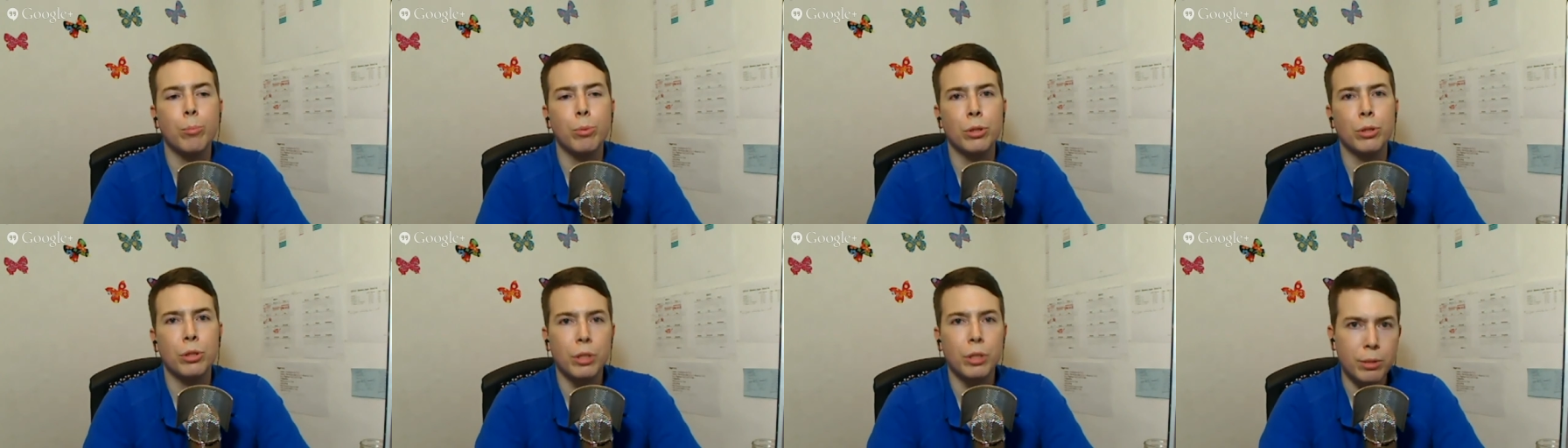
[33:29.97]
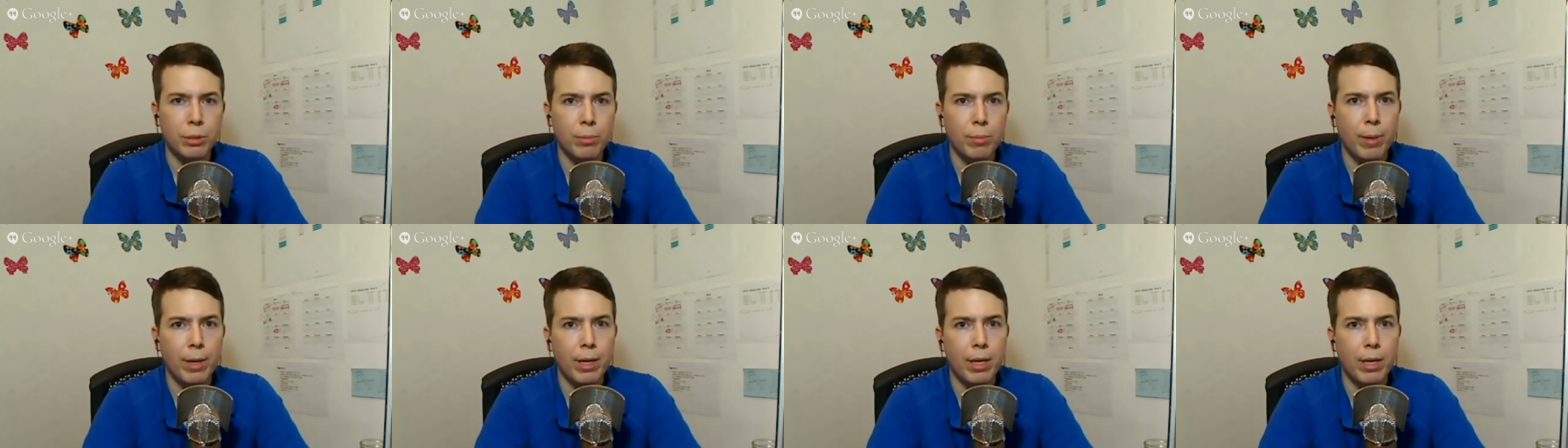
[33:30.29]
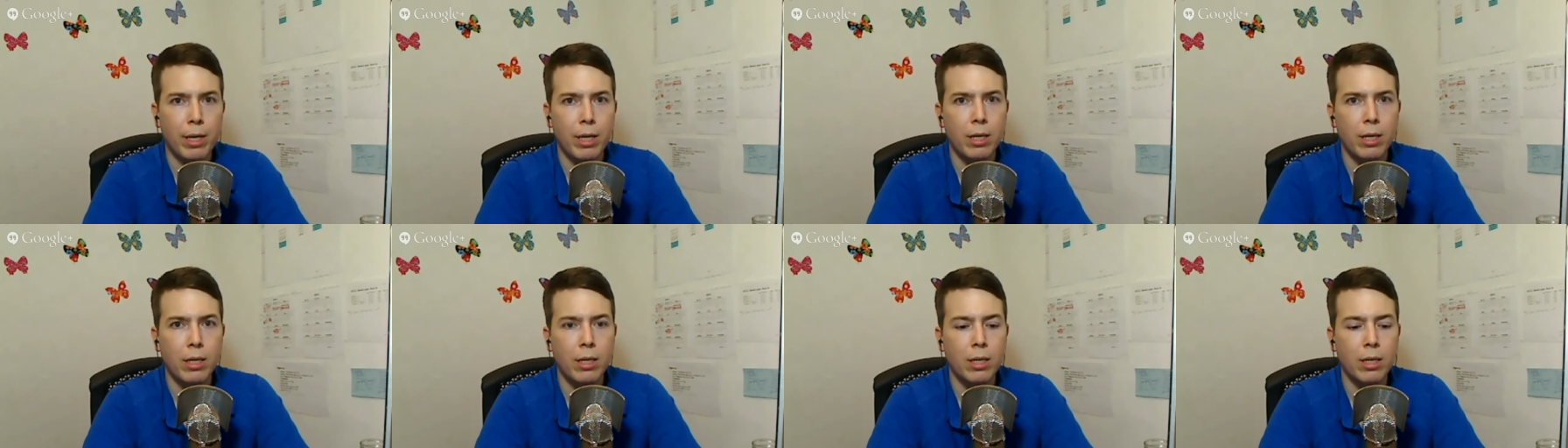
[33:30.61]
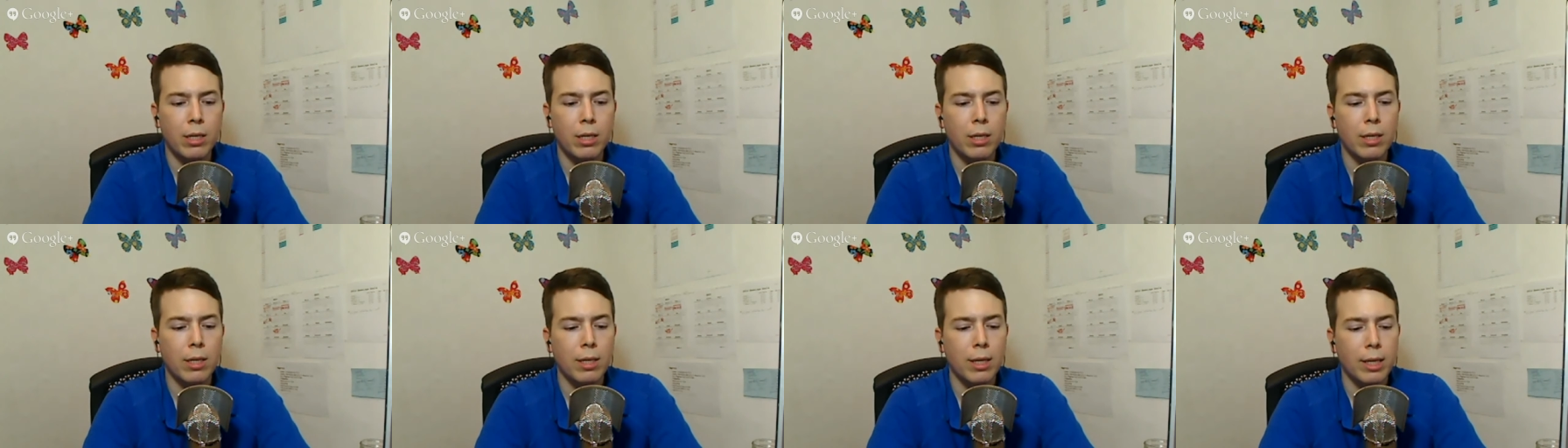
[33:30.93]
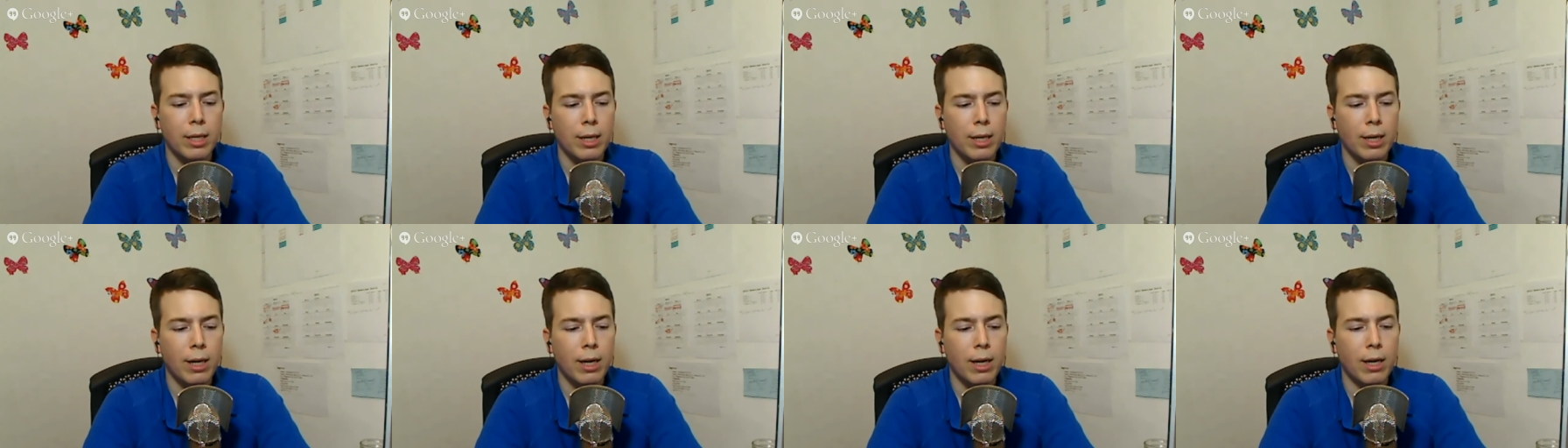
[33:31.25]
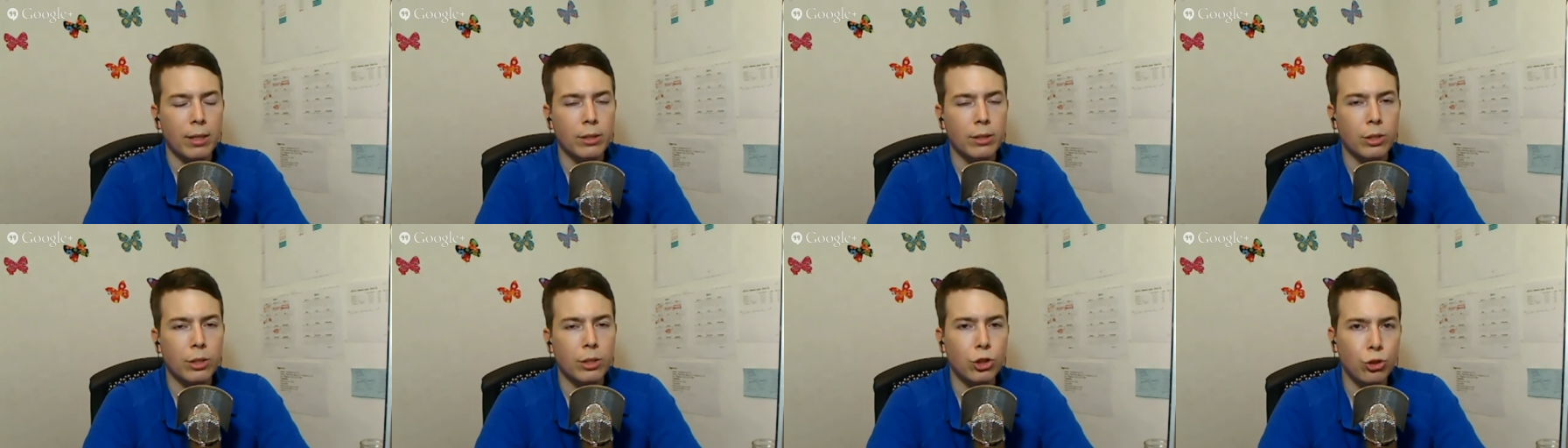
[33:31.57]
participate in
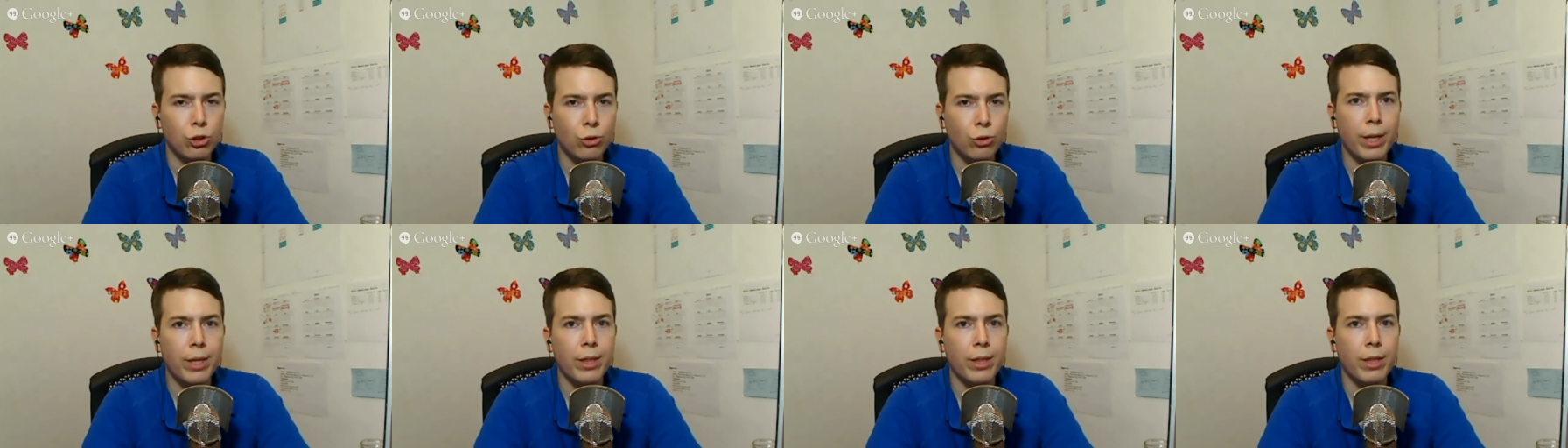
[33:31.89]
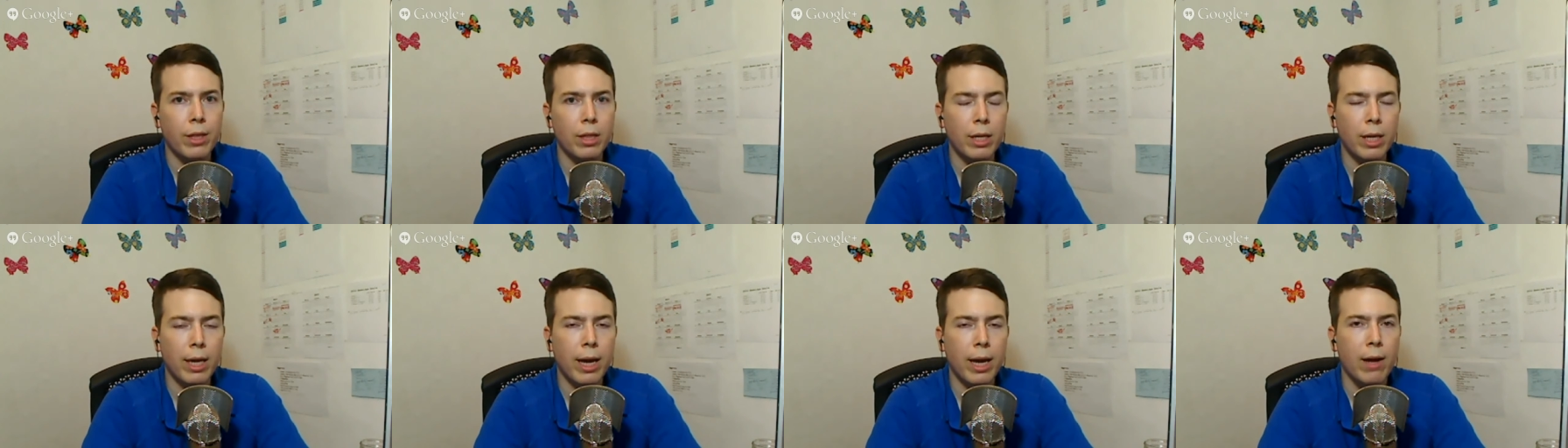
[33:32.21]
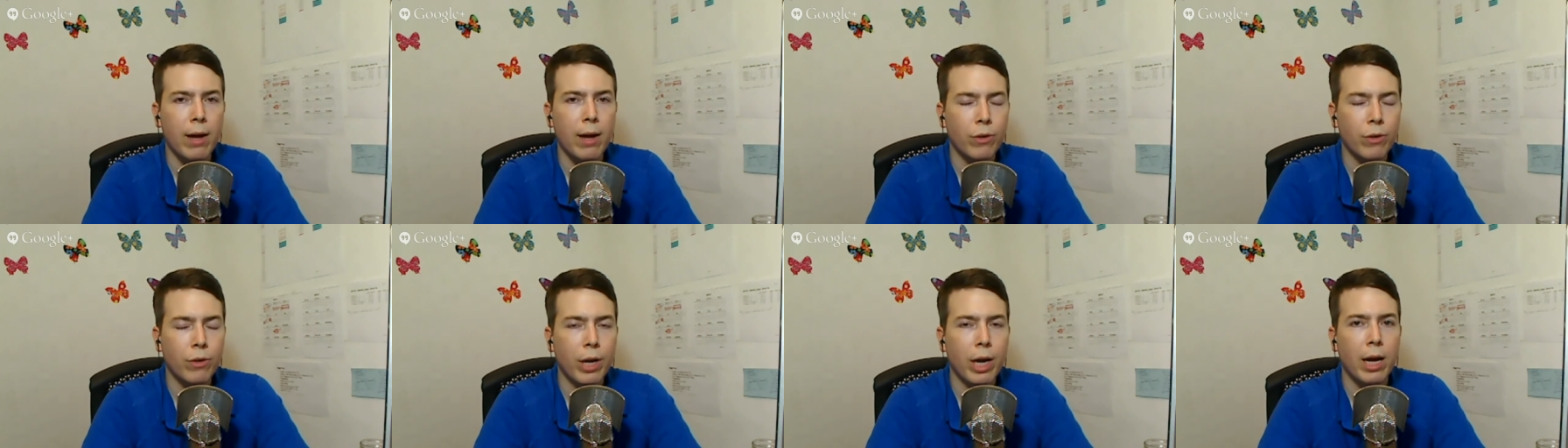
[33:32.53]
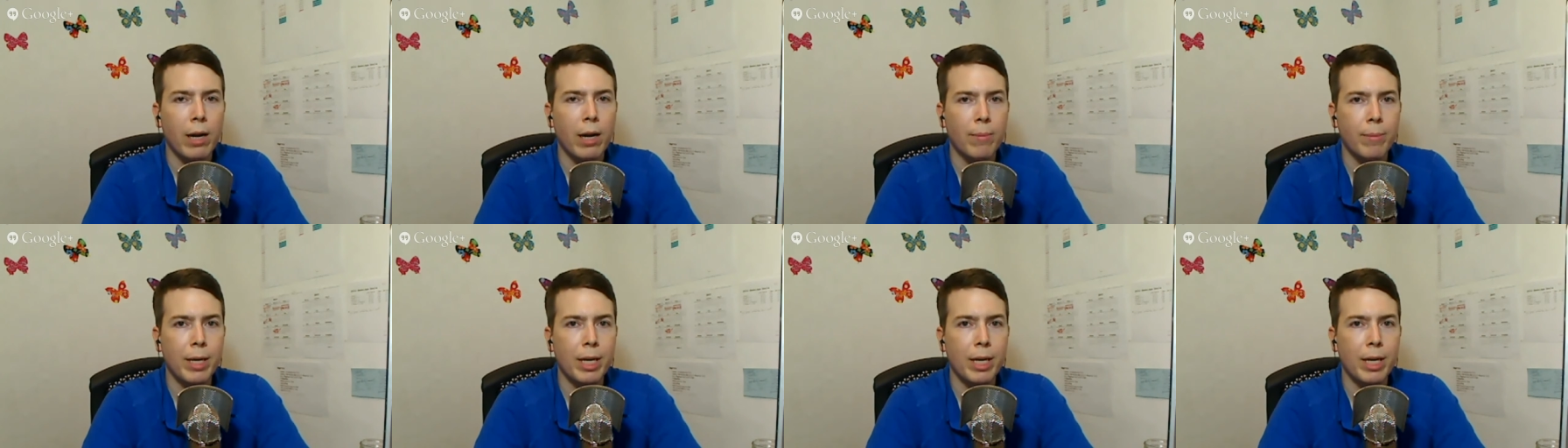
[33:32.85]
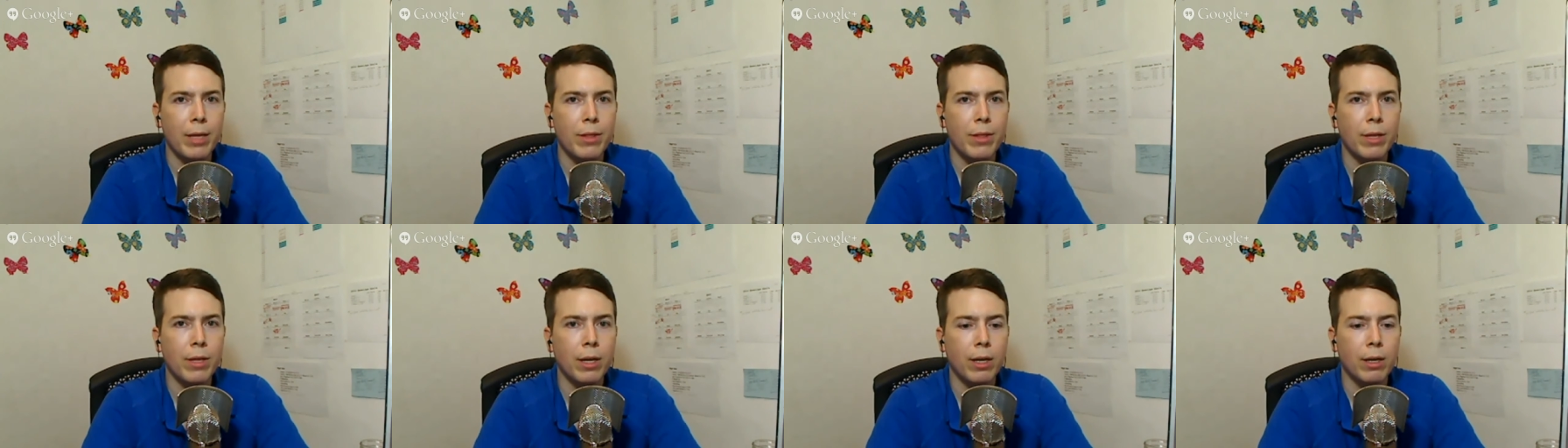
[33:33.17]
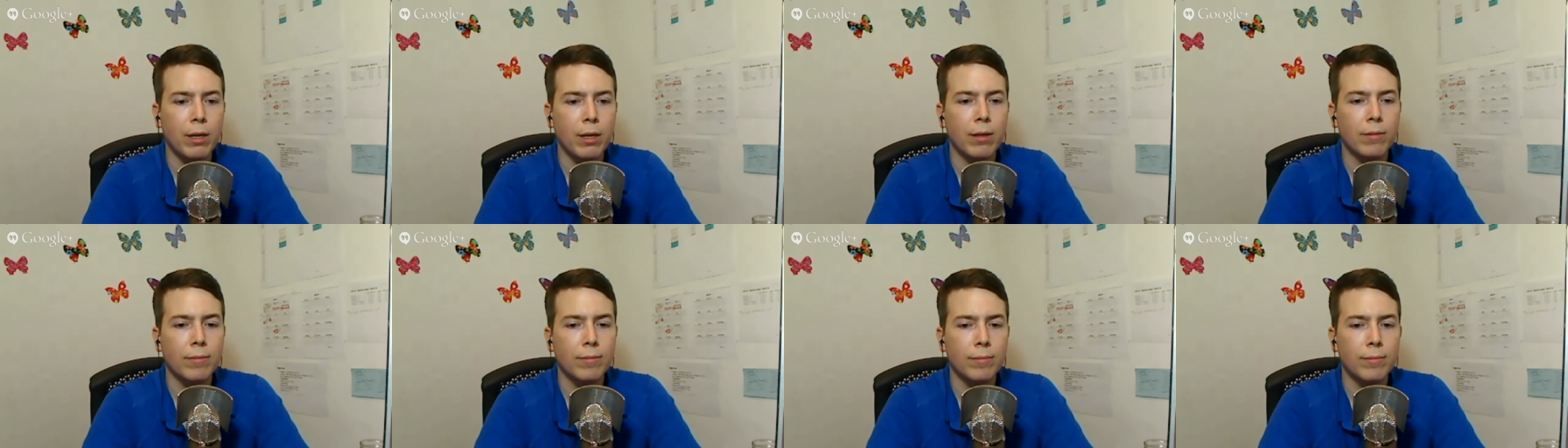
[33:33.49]
to strengthen the counter economy, I
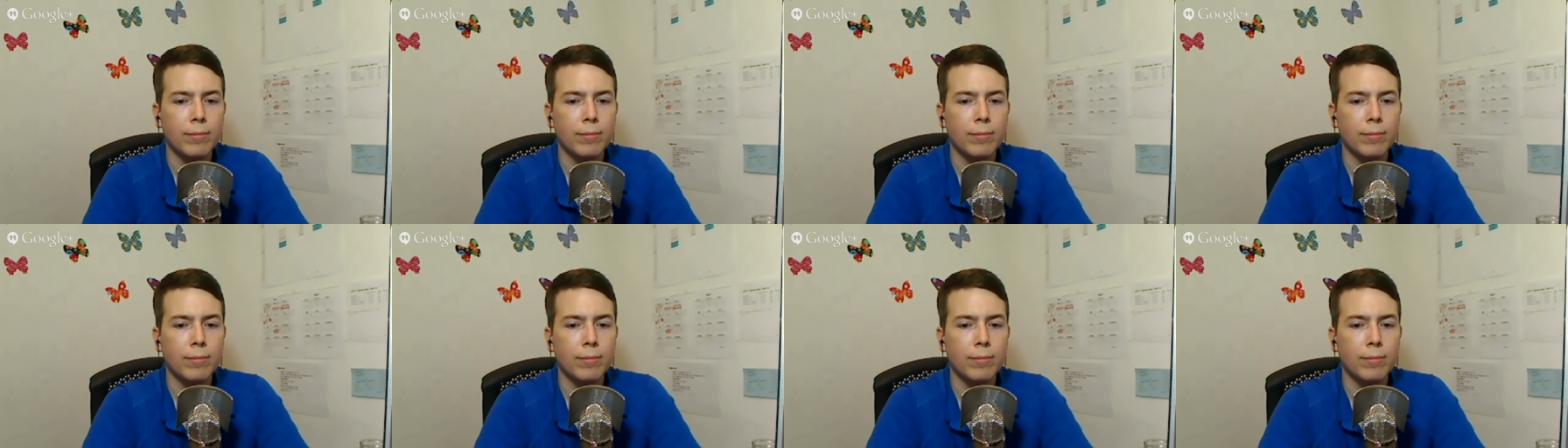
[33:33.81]
think.